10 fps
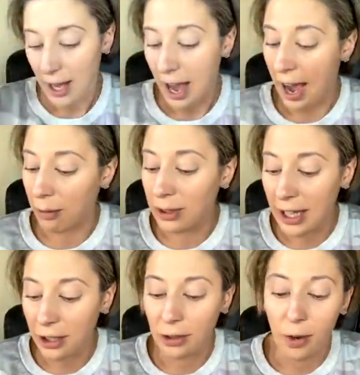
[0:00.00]
I will let
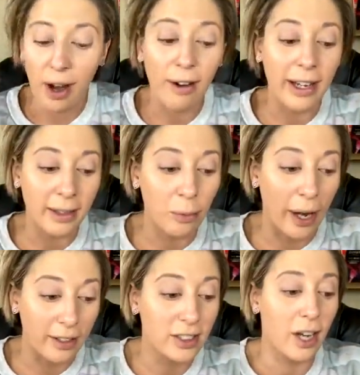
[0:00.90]
you know how it
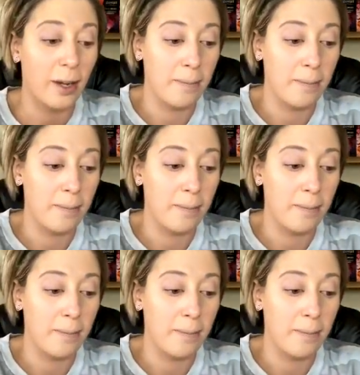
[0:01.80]
wears on